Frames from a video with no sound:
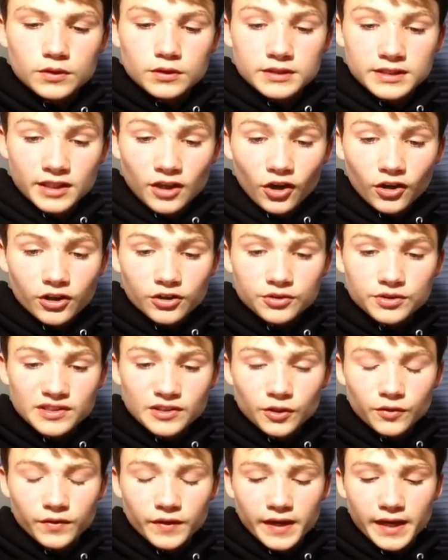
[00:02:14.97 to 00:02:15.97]
Thiago
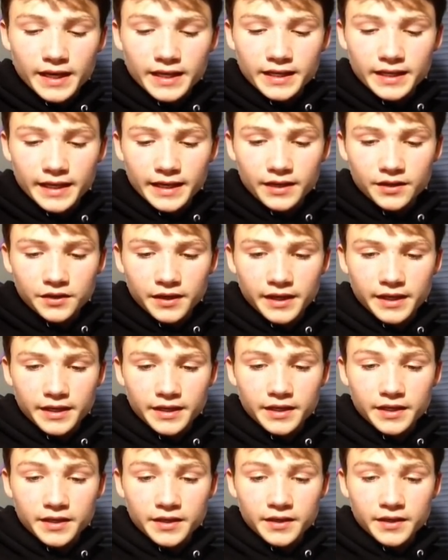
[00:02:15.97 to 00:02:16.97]
Silva, 88
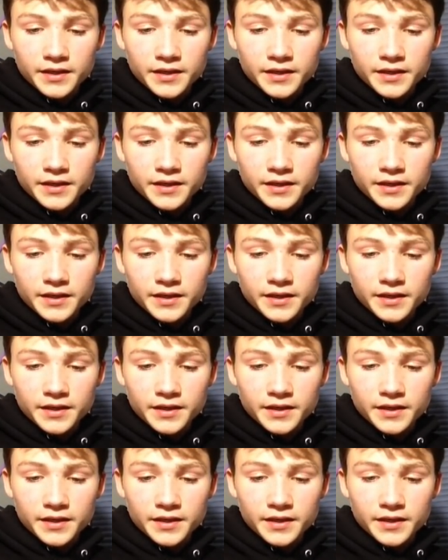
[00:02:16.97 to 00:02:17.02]
rated.